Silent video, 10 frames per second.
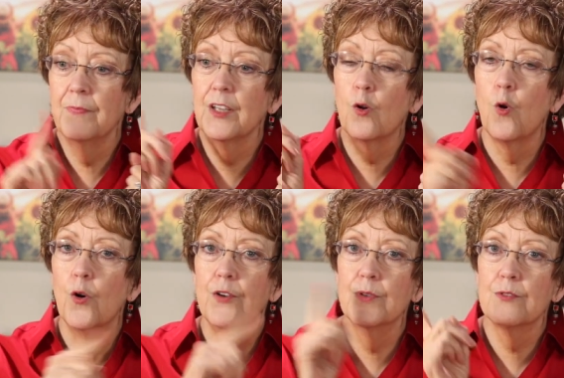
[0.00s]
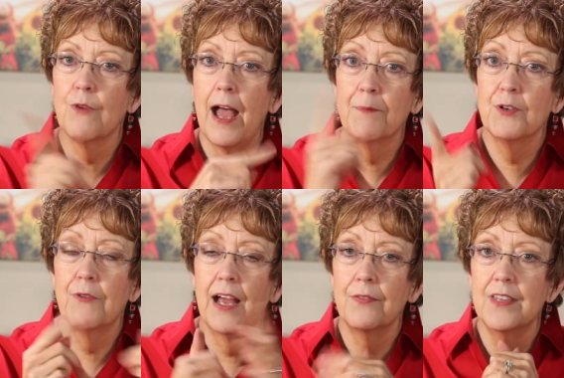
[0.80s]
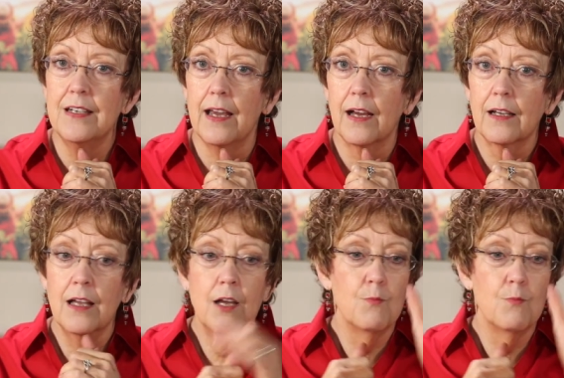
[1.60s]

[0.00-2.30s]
the cord was wrapped around the neck,